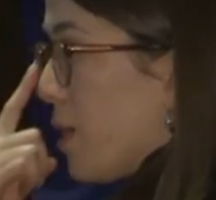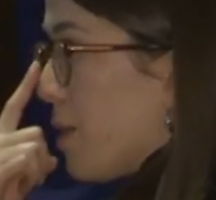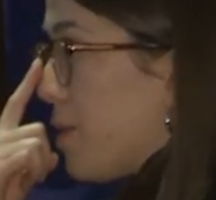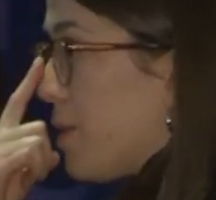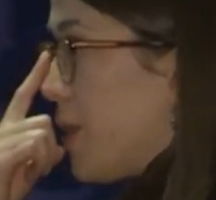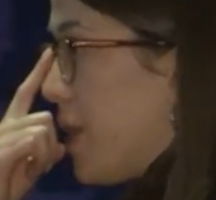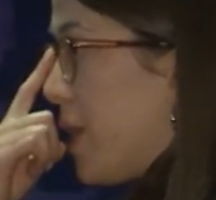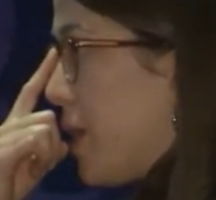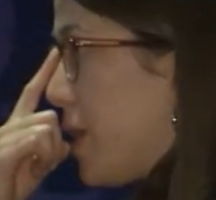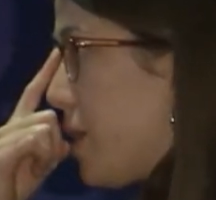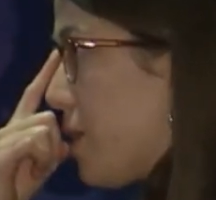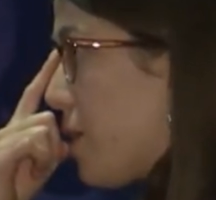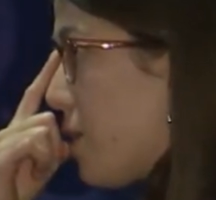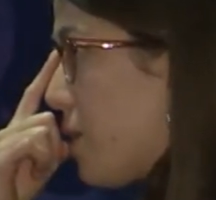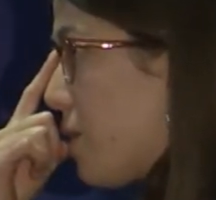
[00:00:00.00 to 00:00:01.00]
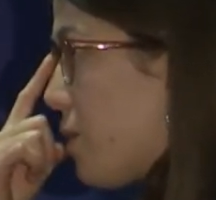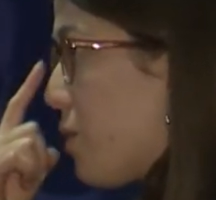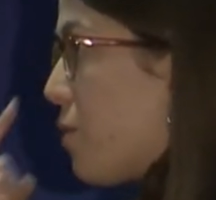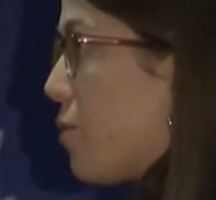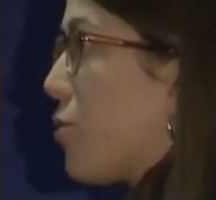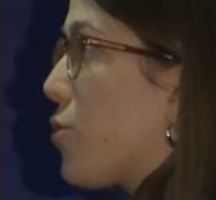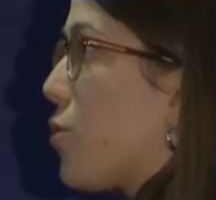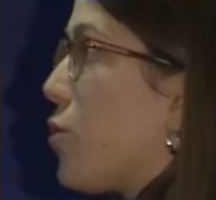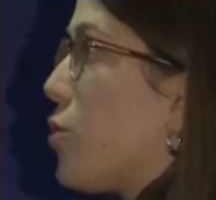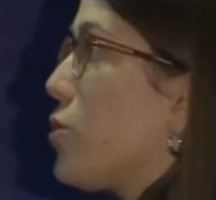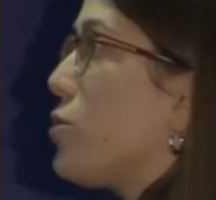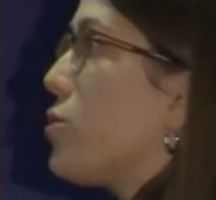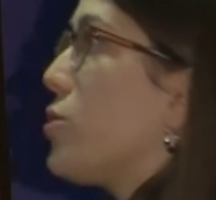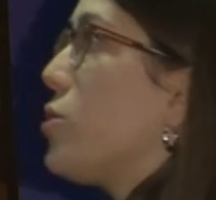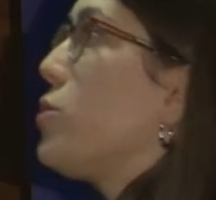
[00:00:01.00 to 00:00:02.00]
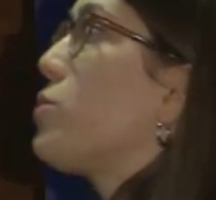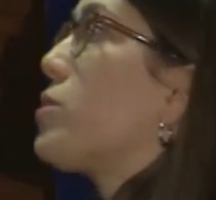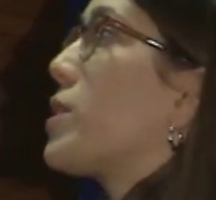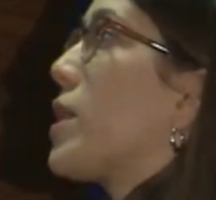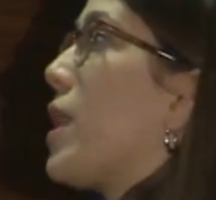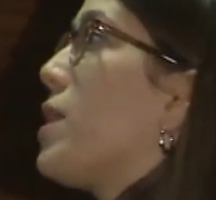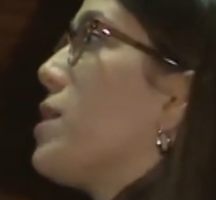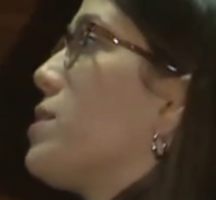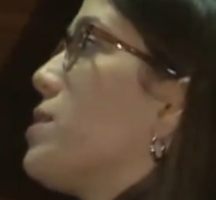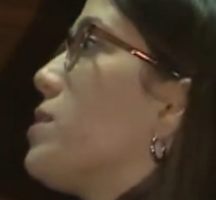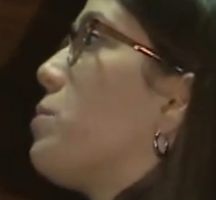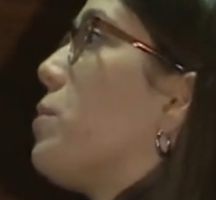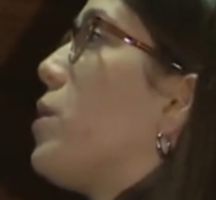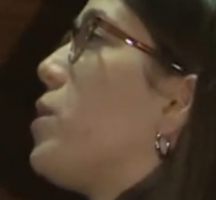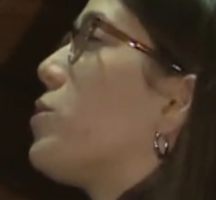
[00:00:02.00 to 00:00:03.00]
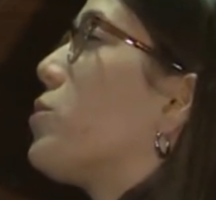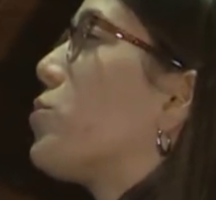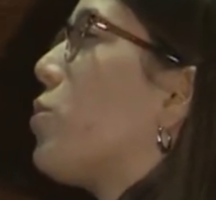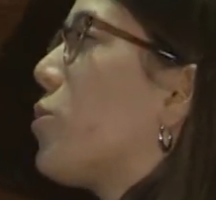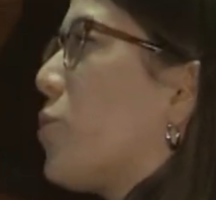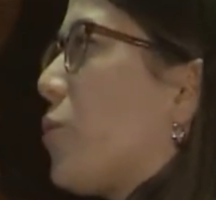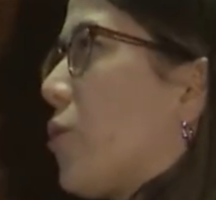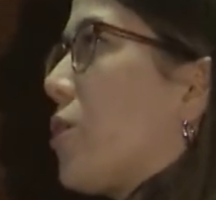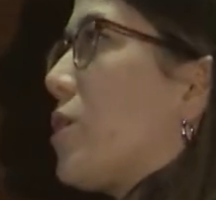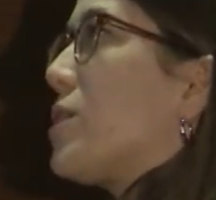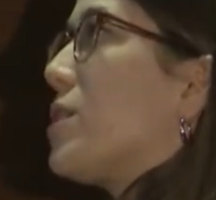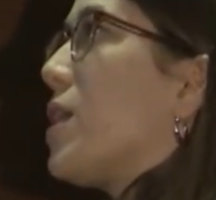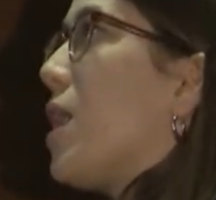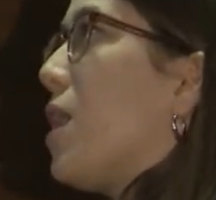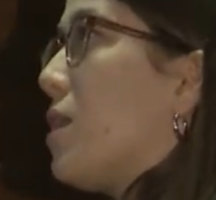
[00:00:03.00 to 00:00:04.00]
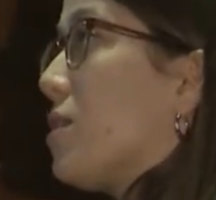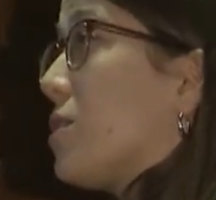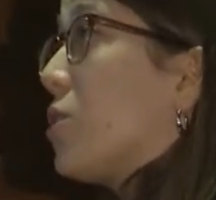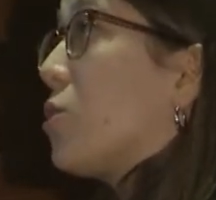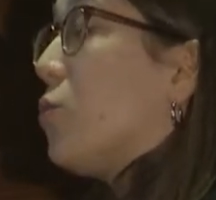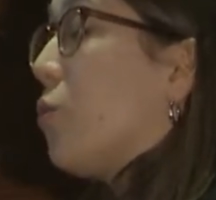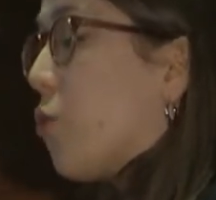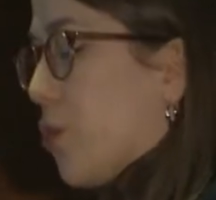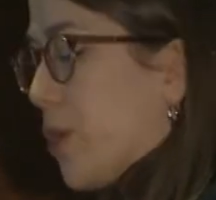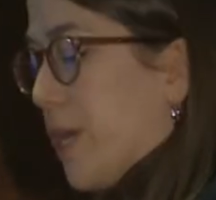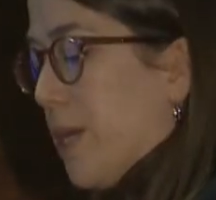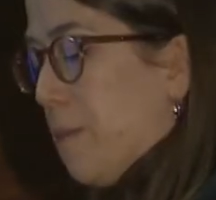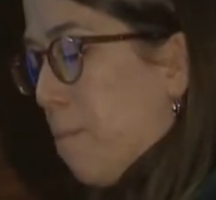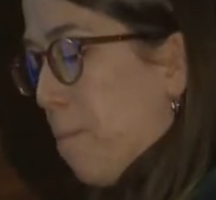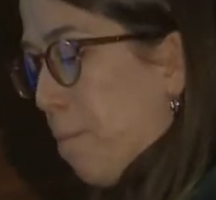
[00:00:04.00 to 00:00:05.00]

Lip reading: The third use case is about roadworks and hazard warning.